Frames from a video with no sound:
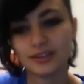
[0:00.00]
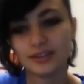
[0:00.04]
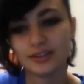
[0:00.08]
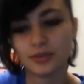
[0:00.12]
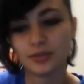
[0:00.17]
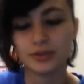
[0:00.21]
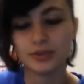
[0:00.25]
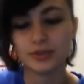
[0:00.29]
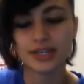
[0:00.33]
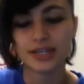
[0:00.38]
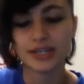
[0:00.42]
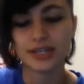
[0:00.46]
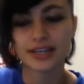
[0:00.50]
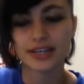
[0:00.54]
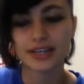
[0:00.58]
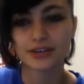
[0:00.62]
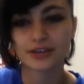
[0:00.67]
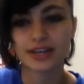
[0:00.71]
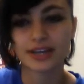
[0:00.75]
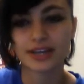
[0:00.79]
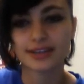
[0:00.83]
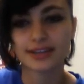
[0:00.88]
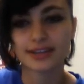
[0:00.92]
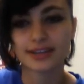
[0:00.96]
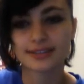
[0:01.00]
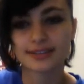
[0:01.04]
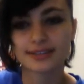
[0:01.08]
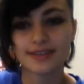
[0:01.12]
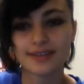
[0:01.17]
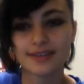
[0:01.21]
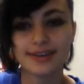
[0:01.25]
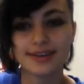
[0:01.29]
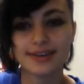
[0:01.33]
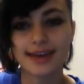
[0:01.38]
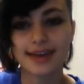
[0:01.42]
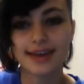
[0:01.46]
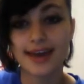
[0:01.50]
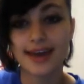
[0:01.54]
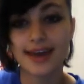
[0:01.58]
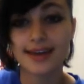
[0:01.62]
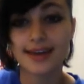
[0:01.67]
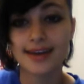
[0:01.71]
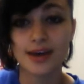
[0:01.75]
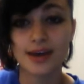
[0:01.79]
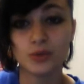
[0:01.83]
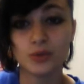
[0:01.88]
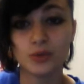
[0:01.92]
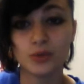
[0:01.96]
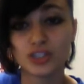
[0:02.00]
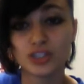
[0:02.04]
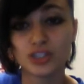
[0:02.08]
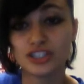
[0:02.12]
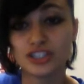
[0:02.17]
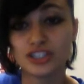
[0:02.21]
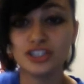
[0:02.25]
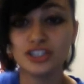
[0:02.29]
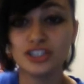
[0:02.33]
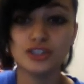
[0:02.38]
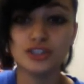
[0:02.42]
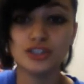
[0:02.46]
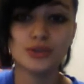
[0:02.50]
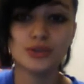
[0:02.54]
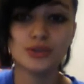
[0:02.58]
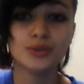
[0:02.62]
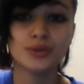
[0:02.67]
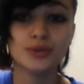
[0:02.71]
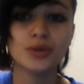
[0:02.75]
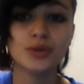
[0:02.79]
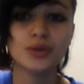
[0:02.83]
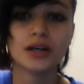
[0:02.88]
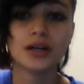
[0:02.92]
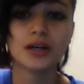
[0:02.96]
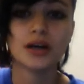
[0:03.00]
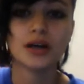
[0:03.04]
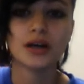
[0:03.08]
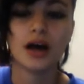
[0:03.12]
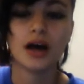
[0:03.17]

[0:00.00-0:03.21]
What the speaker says: Hope you guys had a great Thanksgiving, and I will see you